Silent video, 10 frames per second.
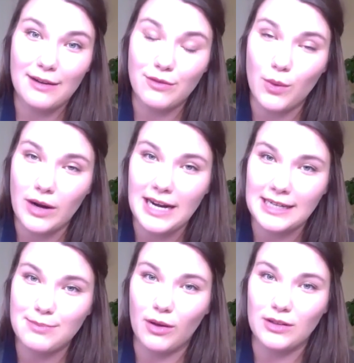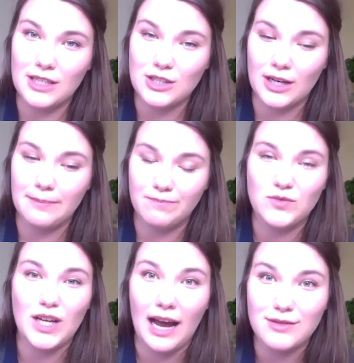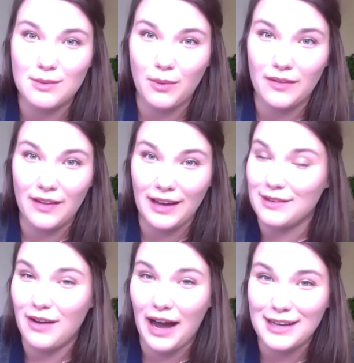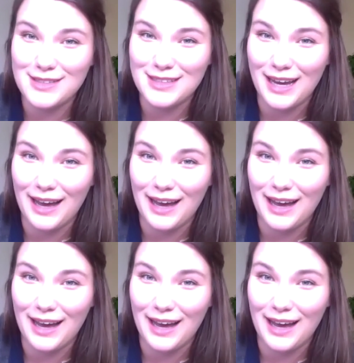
If you want an ex-politician, do you have someone that you've asked